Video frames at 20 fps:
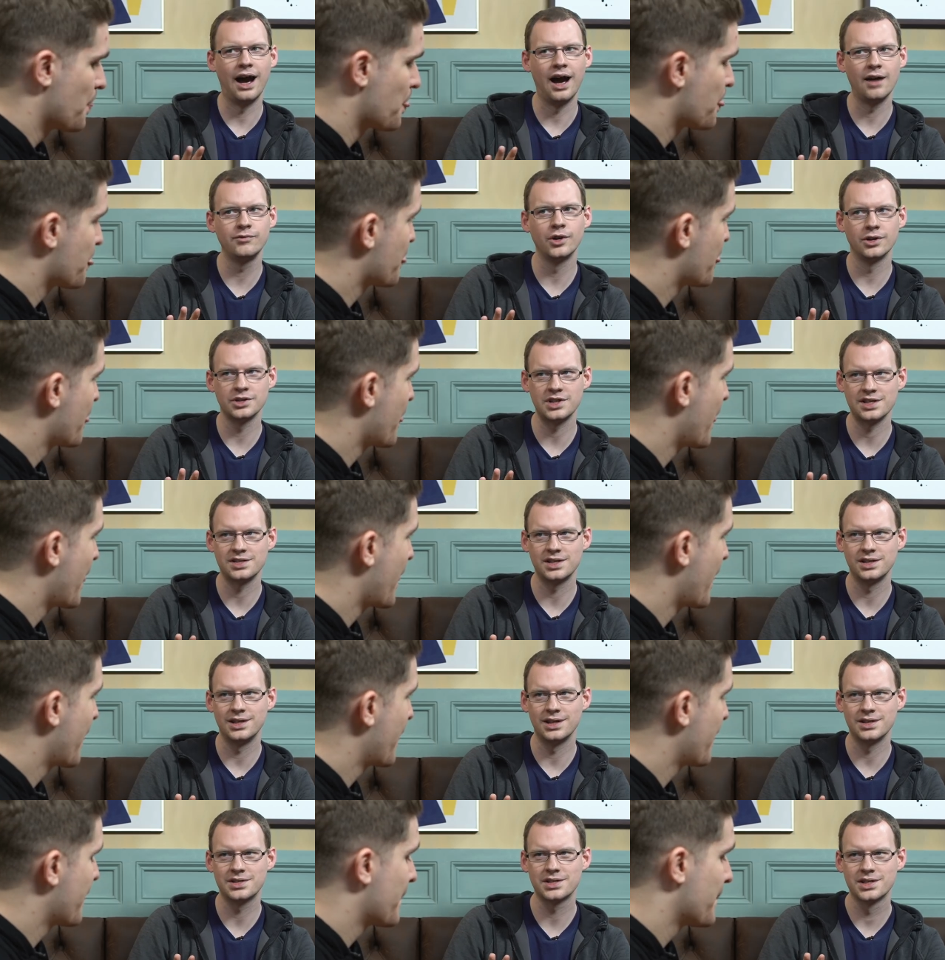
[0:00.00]
Speaker 1: I've not tested
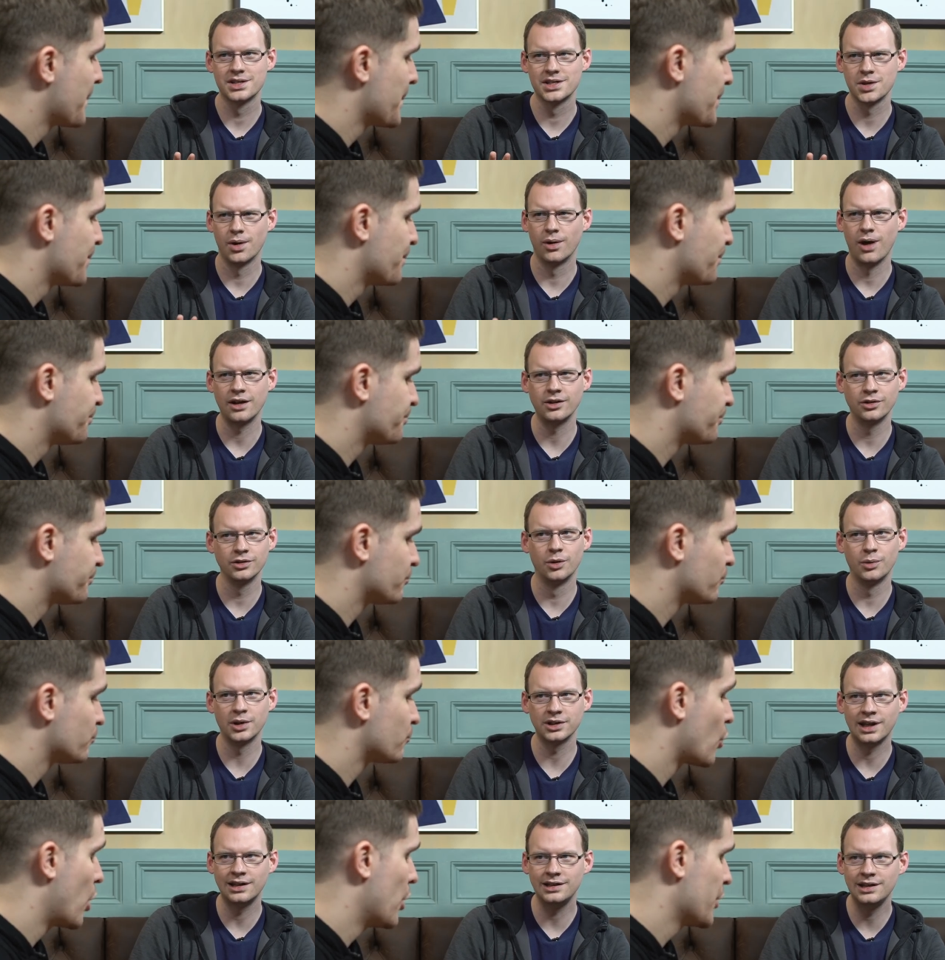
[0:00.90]
this, so I don't know
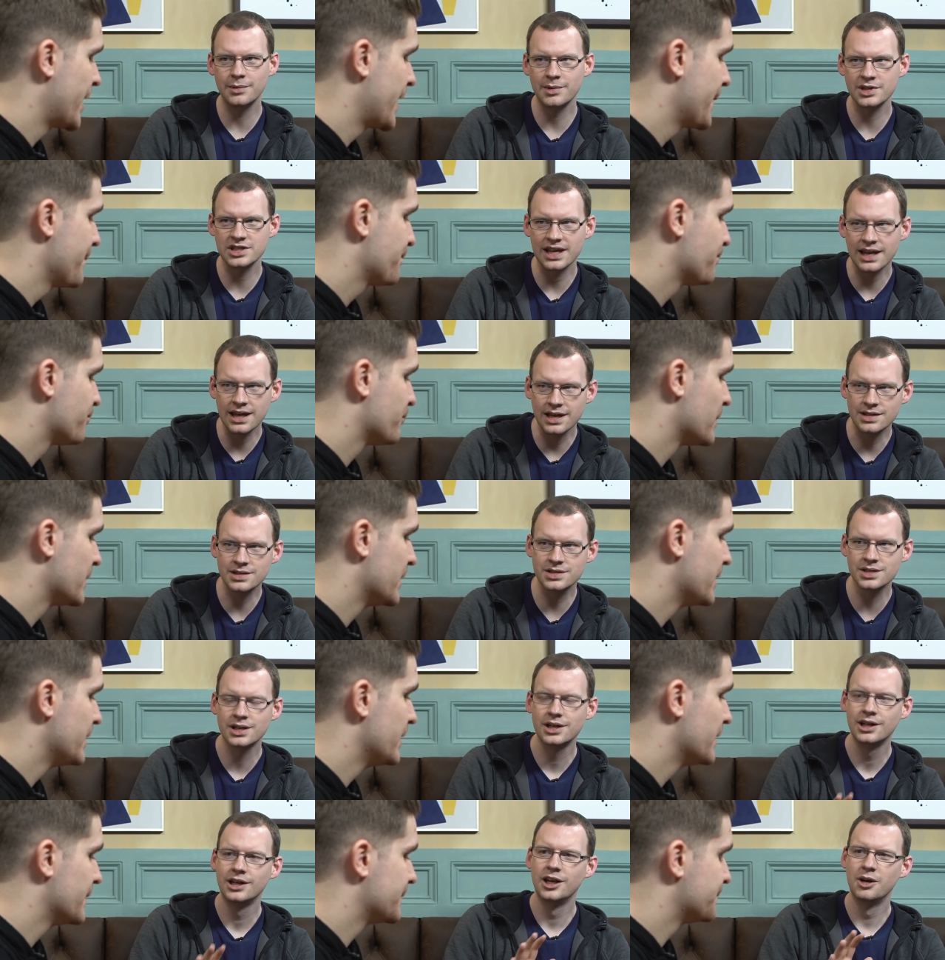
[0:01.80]
what that okay. limit is.
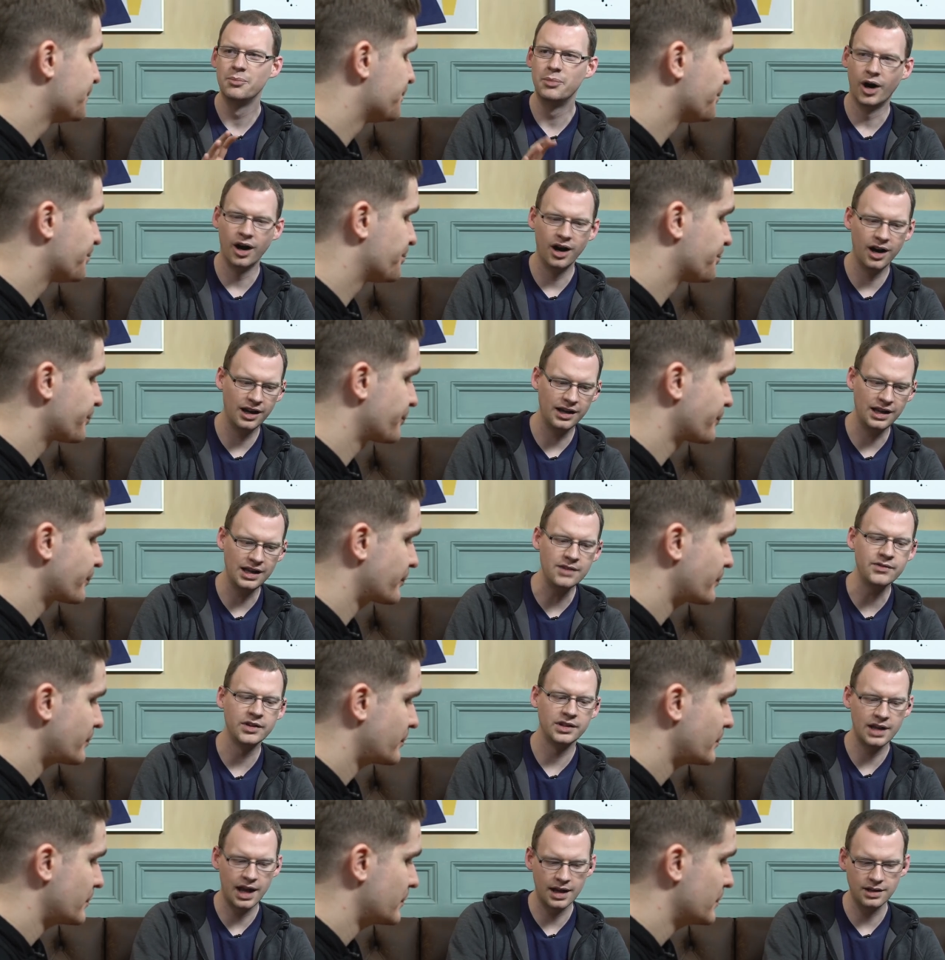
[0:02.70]
But
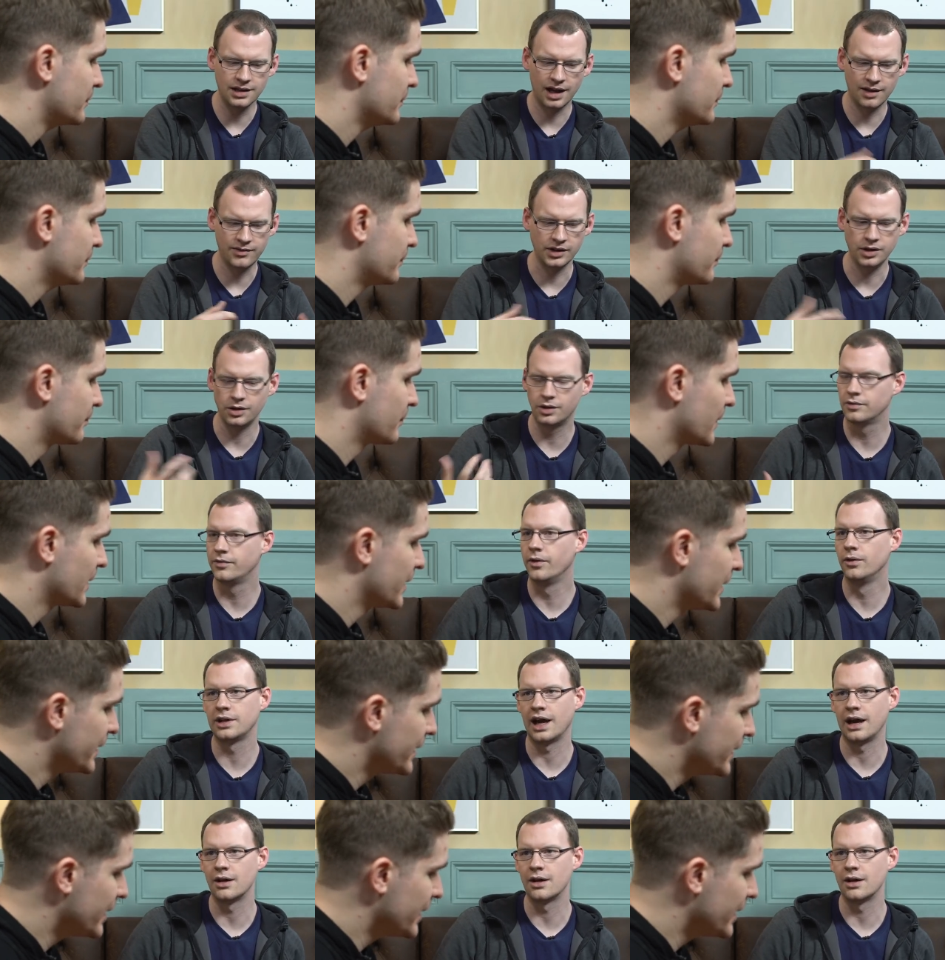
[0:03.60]
even then, I think you could fold it